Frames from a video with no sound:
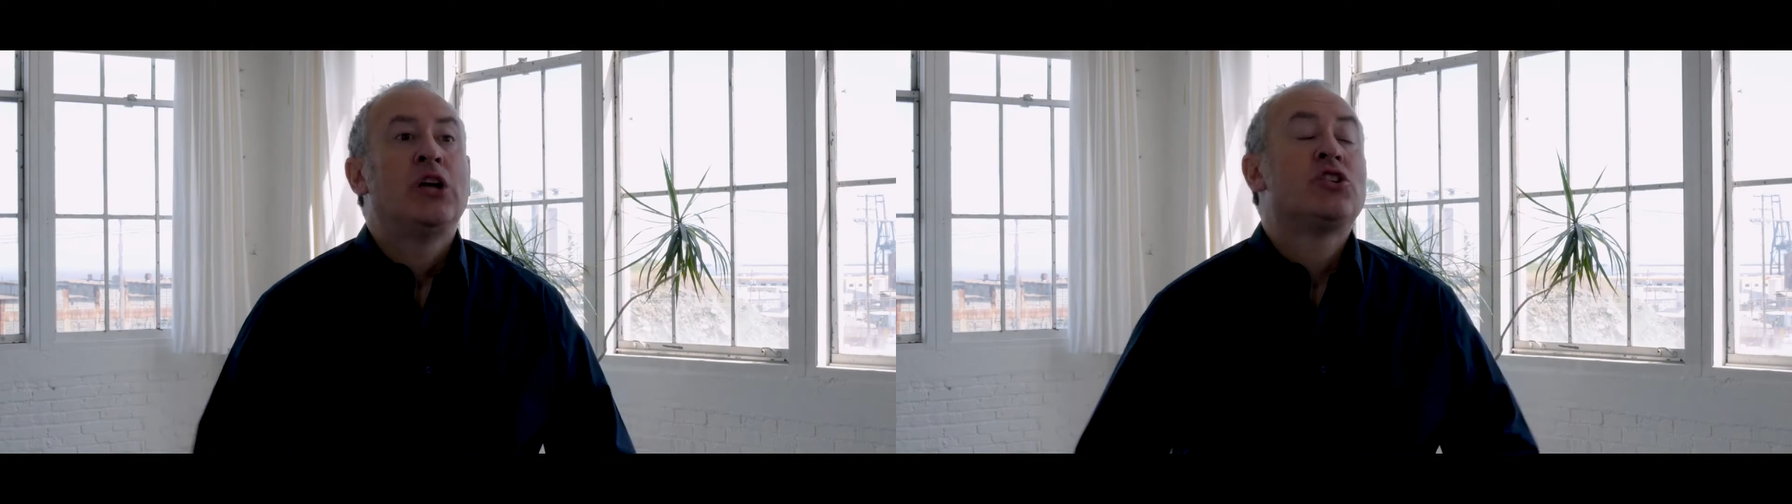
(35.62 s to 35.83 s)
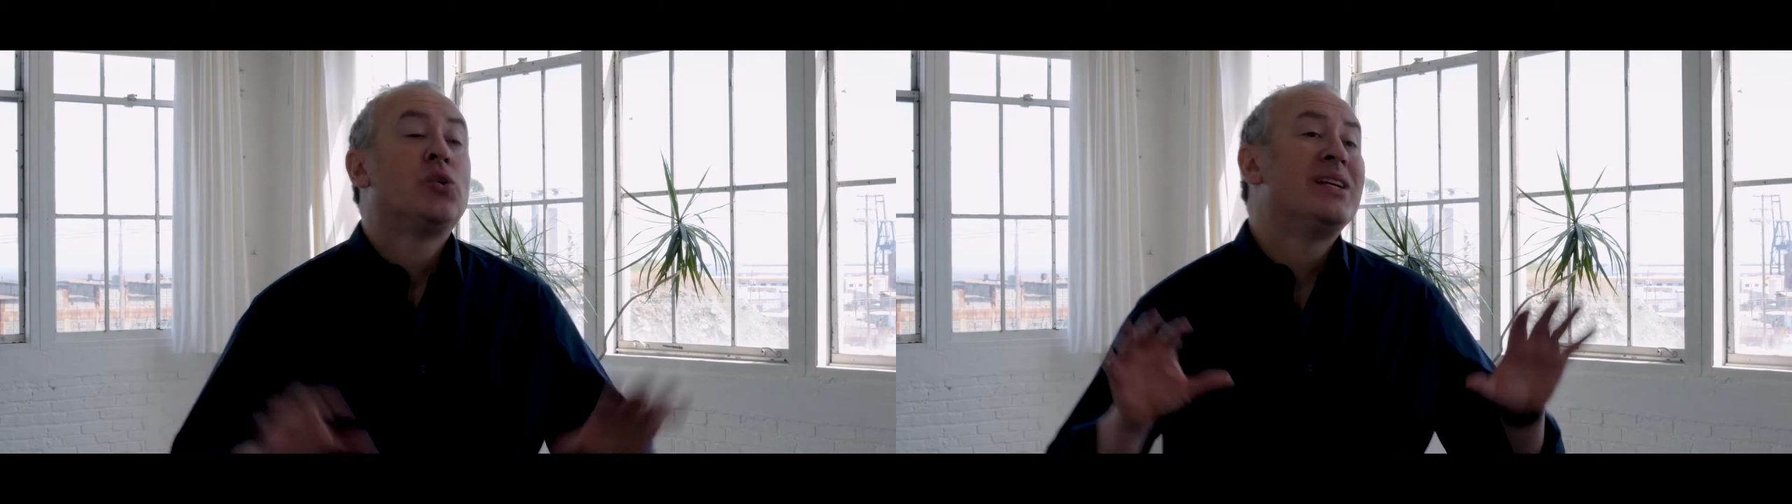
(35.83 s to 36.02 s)

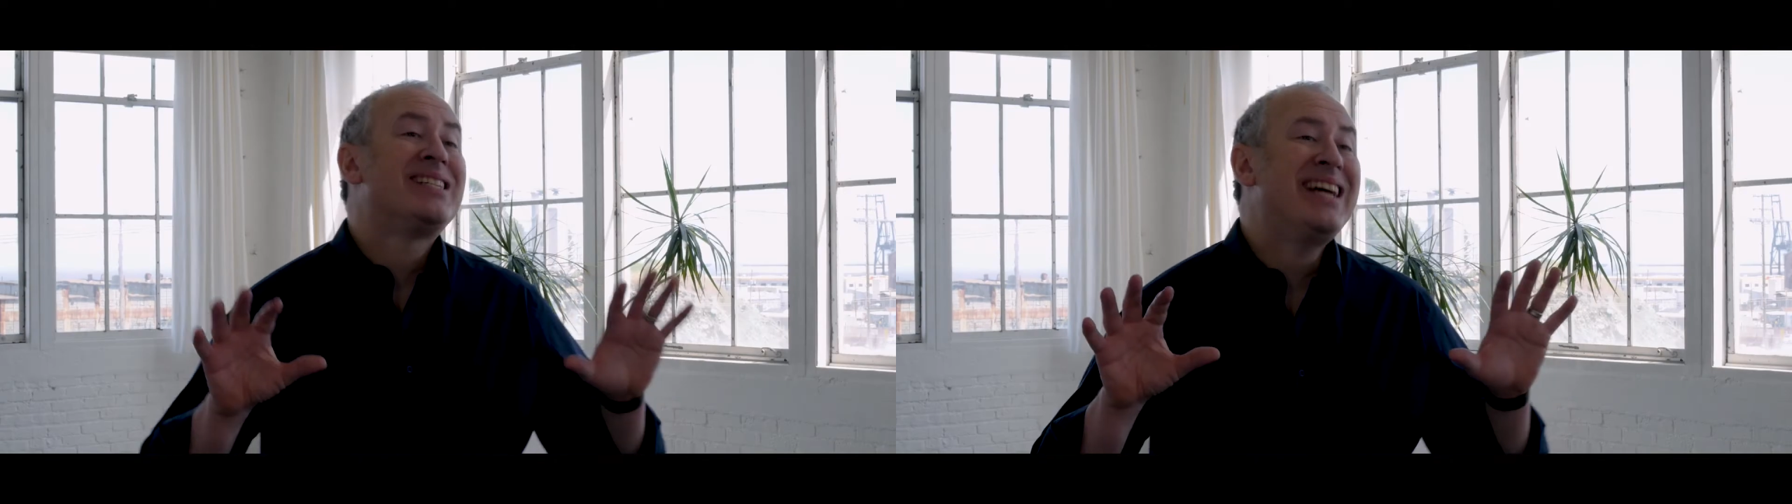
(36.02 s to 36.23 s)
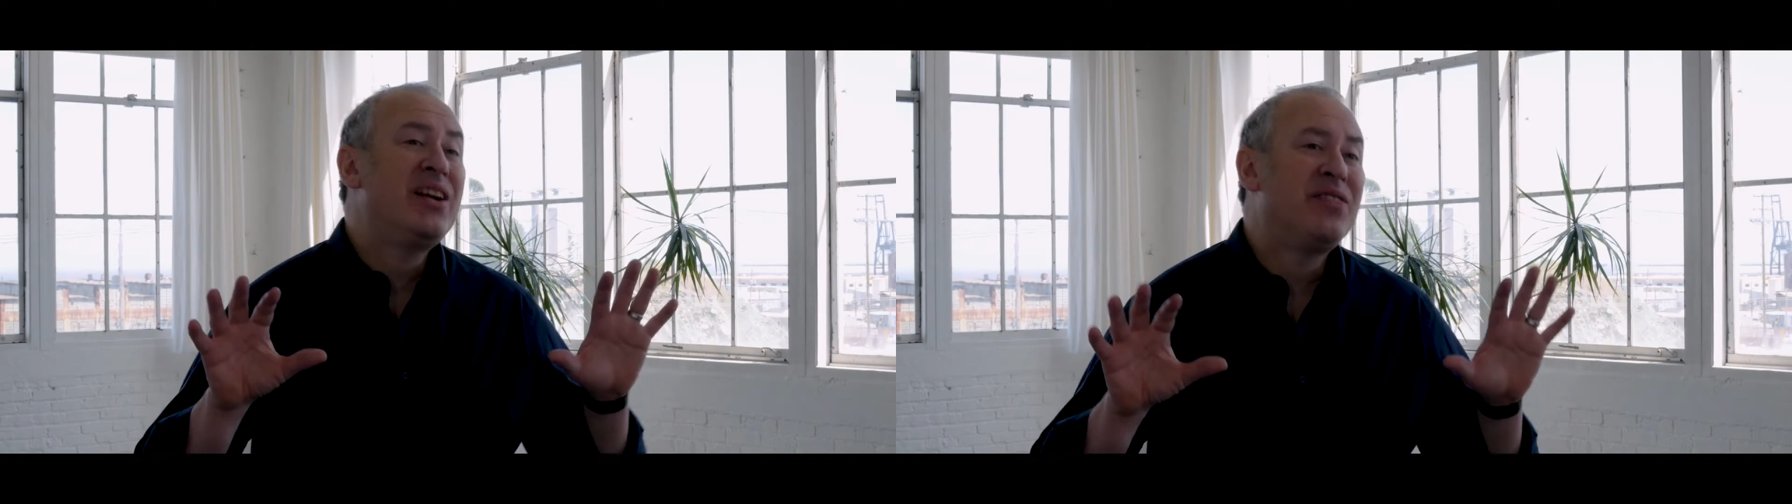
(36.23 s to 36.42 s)
So
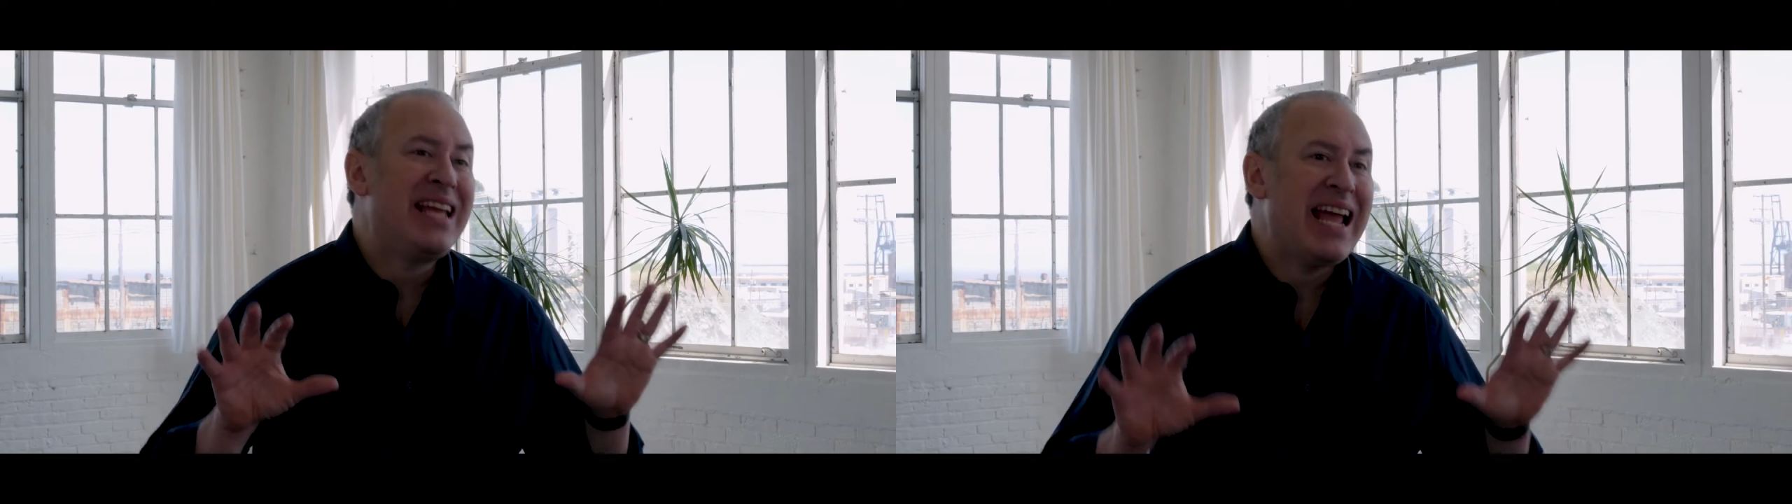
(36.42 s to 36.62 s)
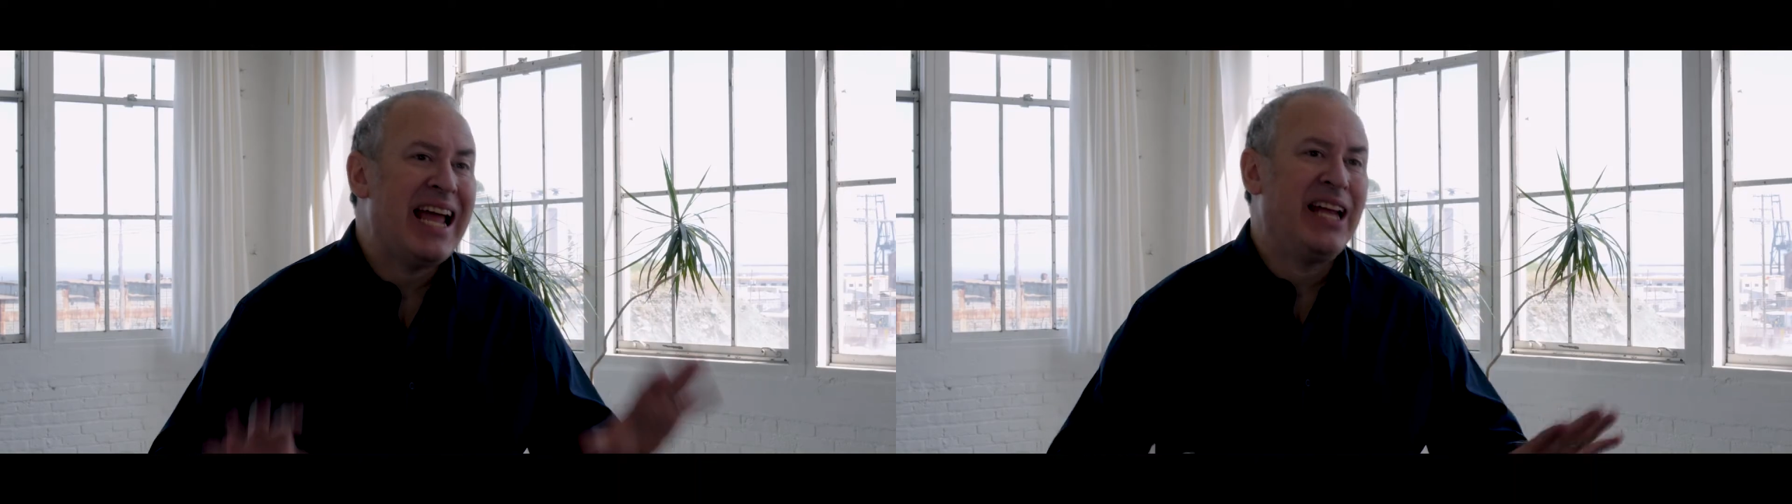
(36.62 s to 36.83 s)
instead of the
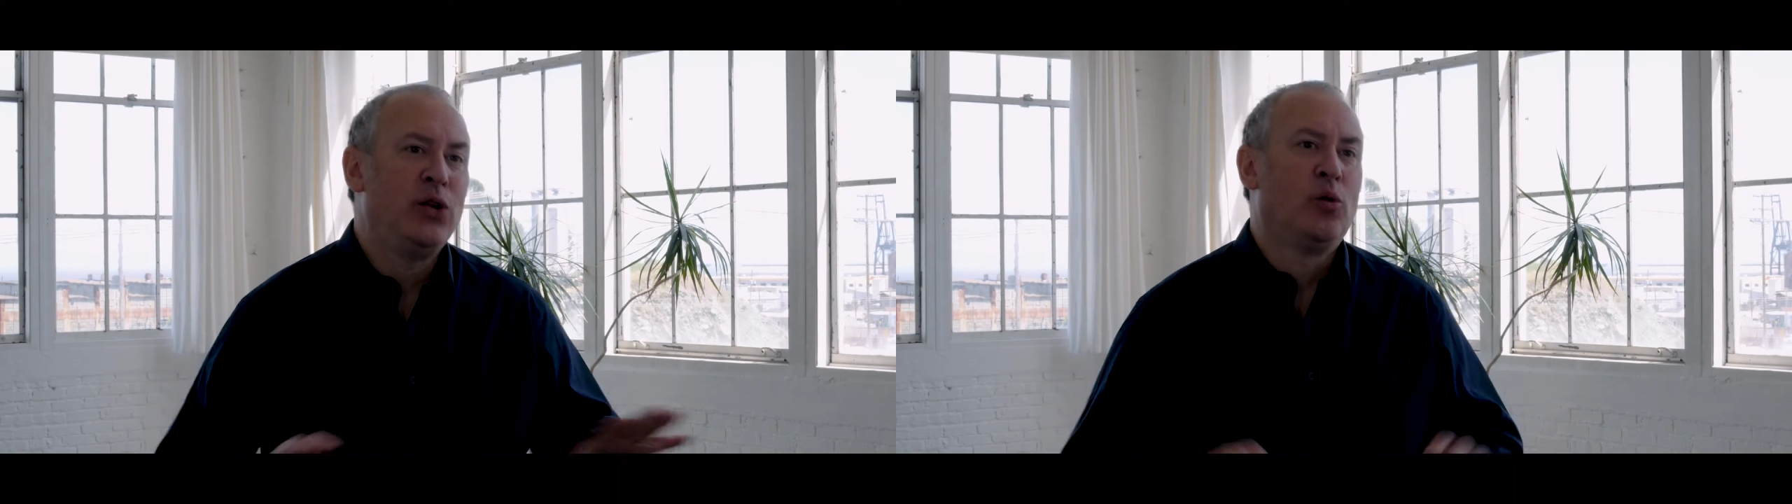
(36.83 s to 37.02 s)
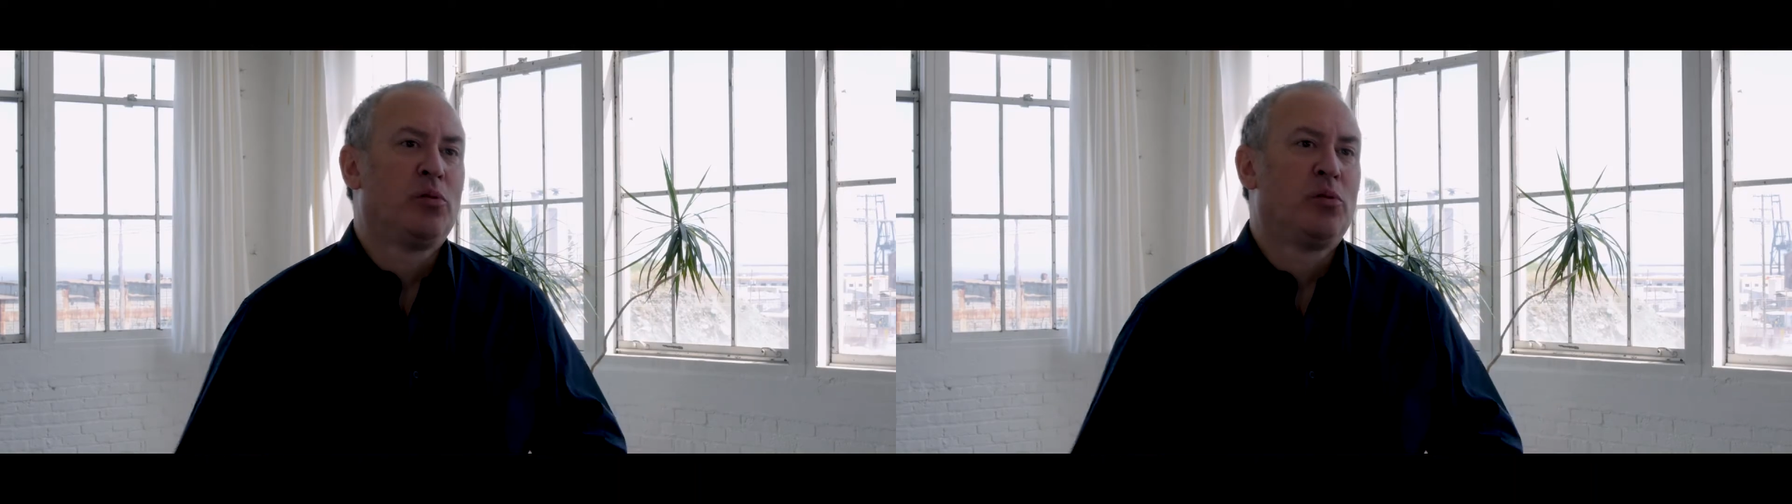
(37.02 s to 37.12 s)
annual